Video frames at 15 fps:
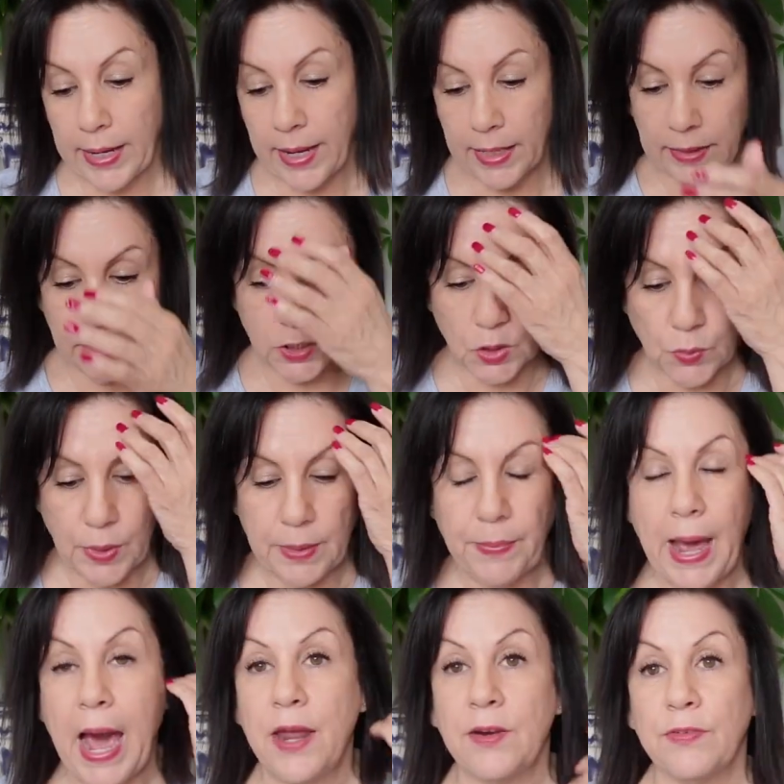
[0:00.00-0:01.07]
got the squid
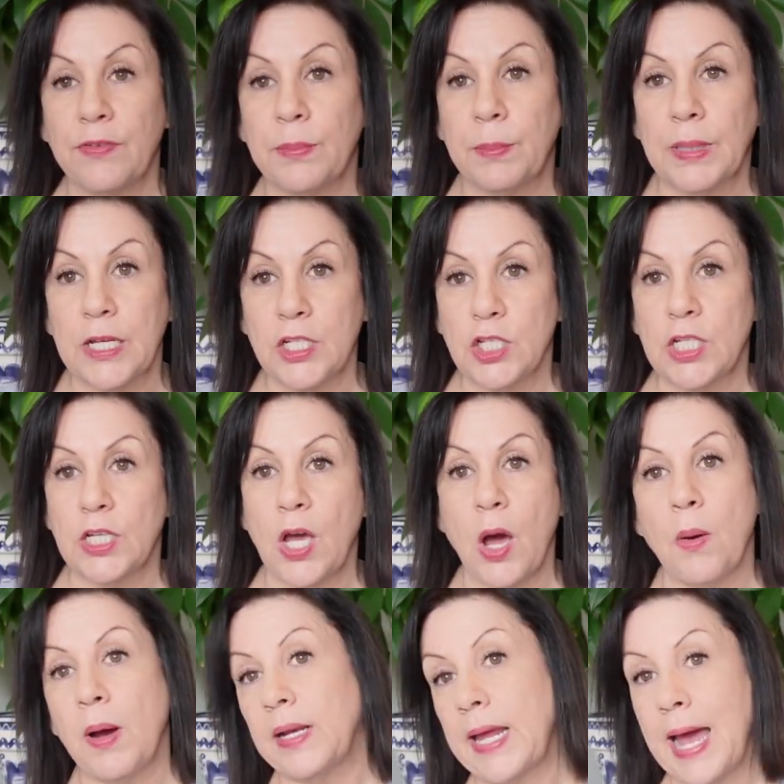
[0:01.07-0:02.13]
pattern from PlushieCo
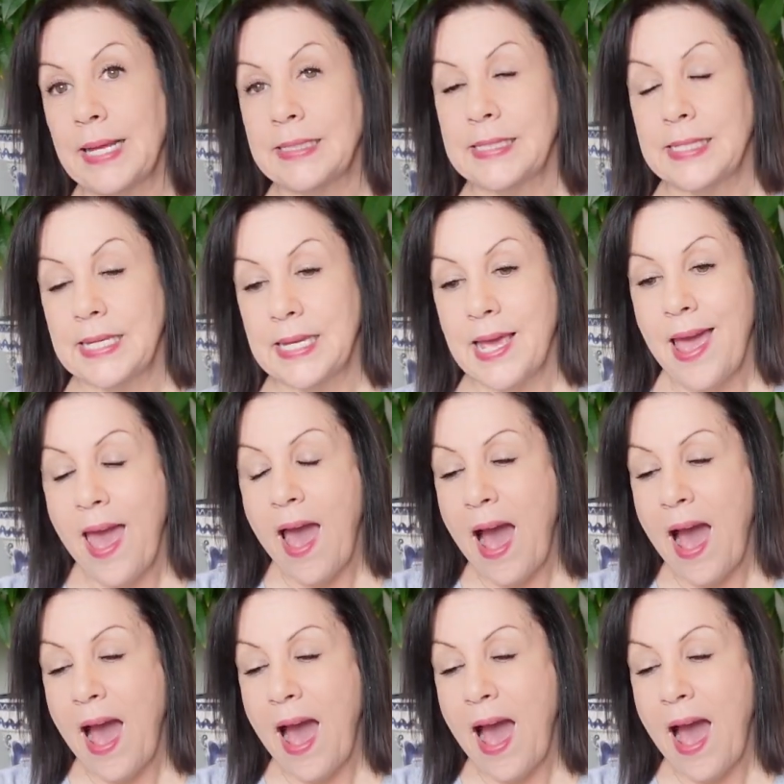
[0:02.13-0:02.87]
on Etsy.